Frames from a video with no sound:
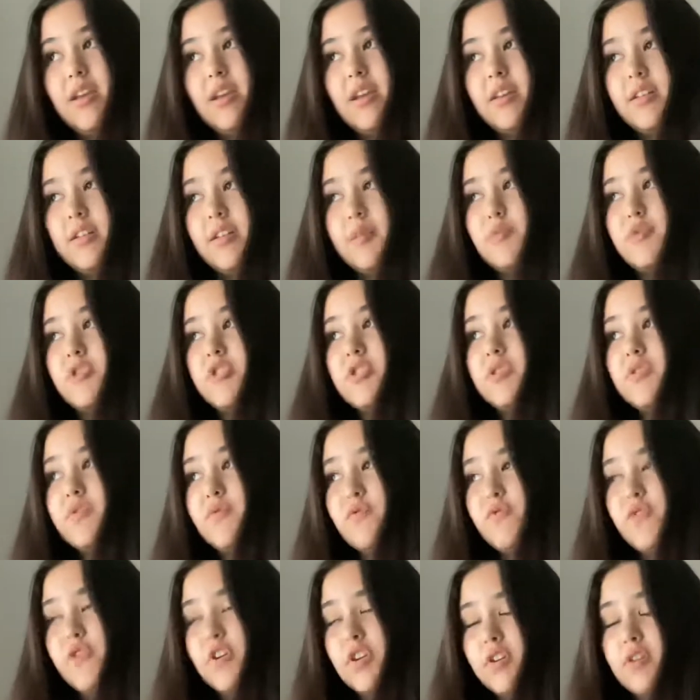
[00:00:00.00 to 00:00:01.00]
and I'm just
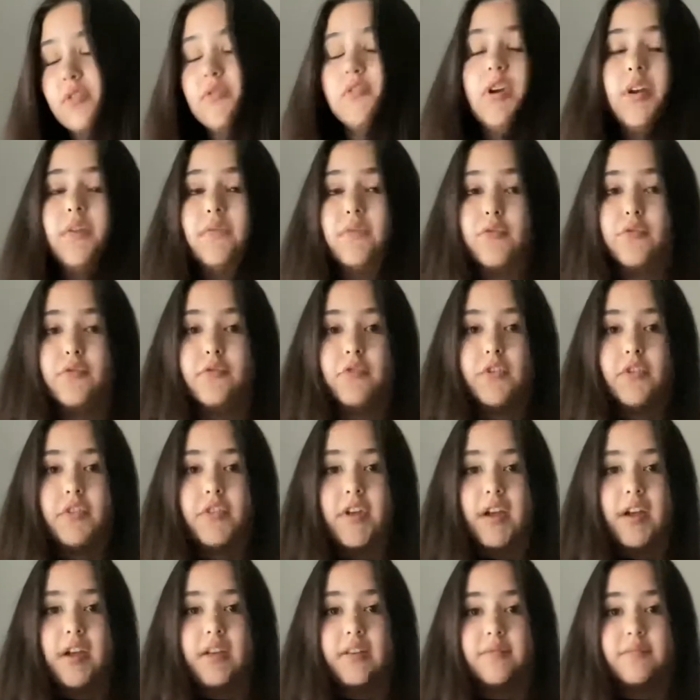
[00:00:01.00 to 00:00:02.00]
very grateful for
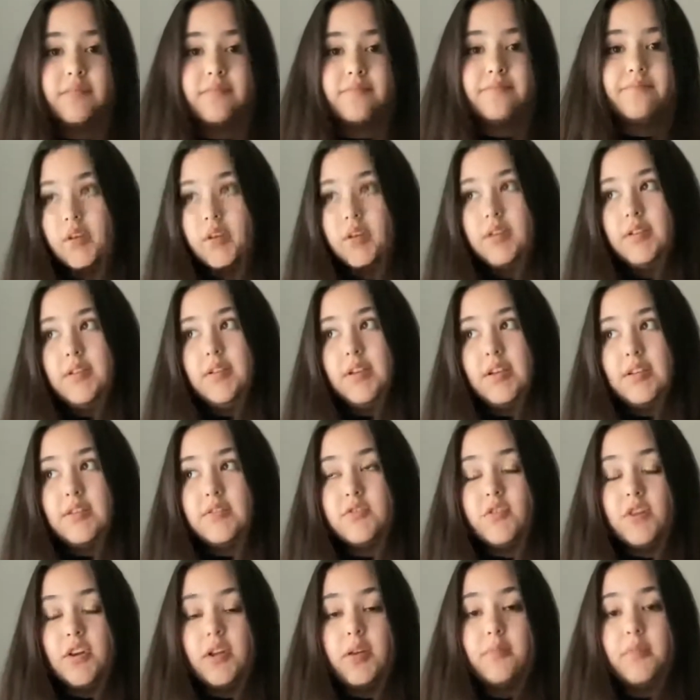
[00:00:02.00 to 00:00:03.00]
that.
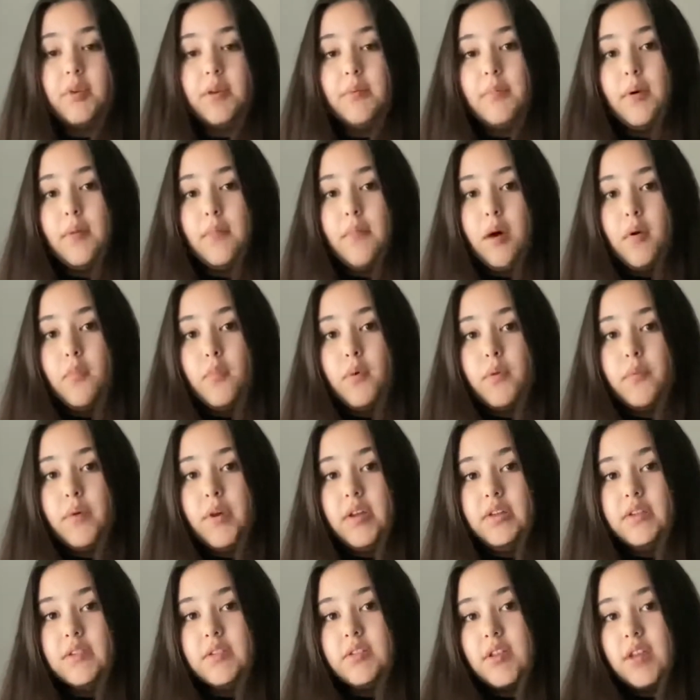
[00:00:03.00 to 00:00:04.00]
Yesterday, me and my mom, we
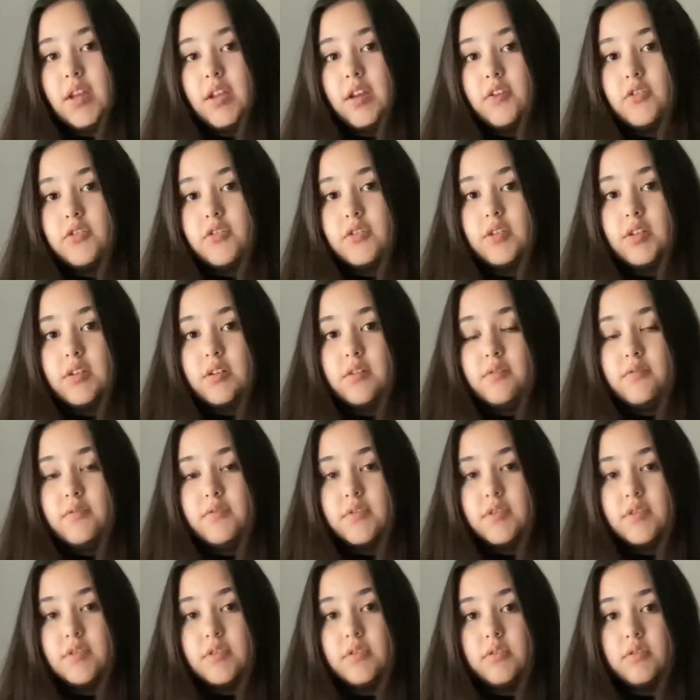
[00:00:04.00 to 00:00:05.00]
went to get
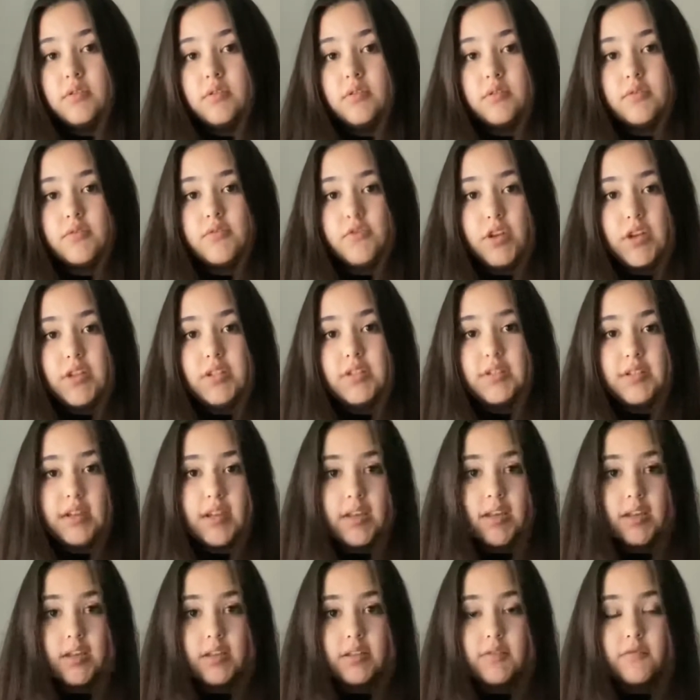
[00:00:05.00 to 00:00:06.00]
ourselves train
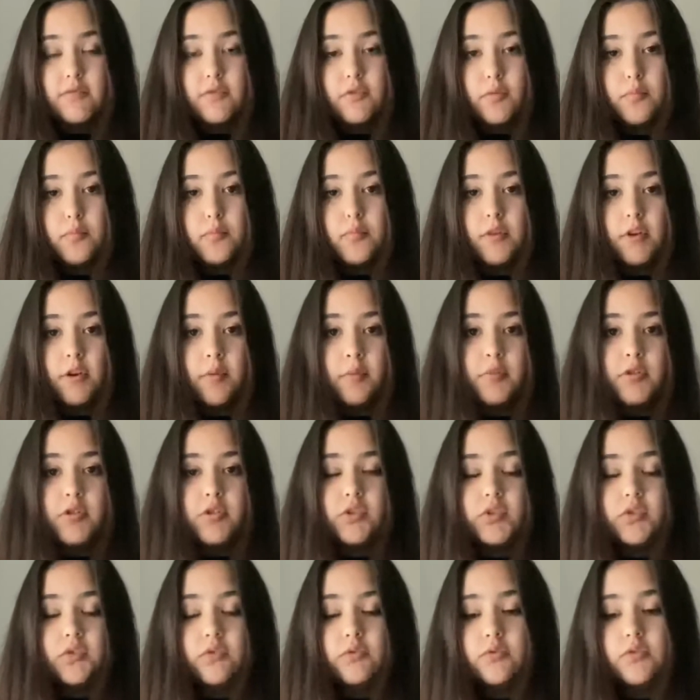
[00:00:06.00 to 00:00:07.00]
tickets from
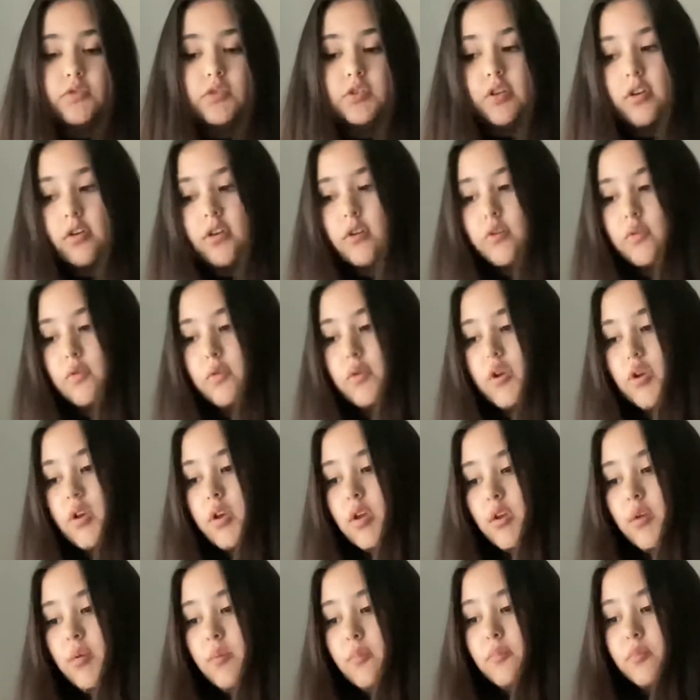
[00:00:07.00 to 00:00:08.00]
Przemyśl to
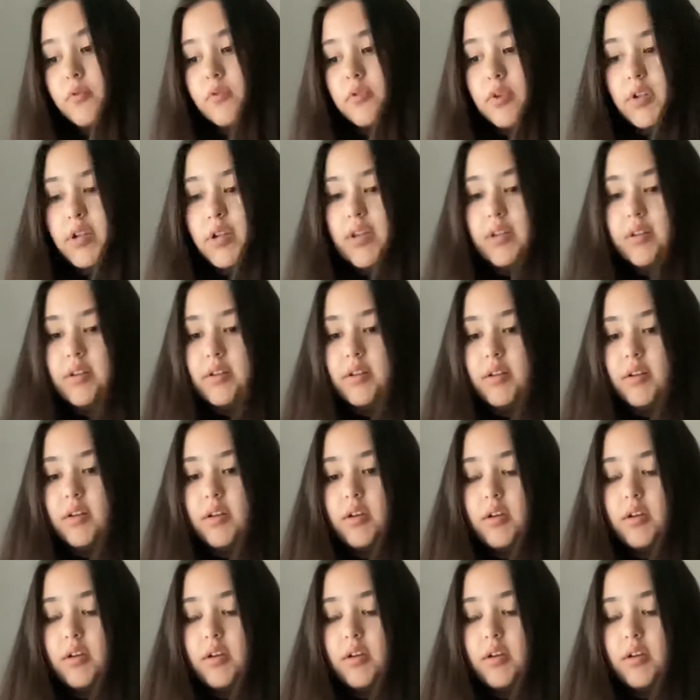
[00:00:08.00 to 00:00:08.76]
Berlin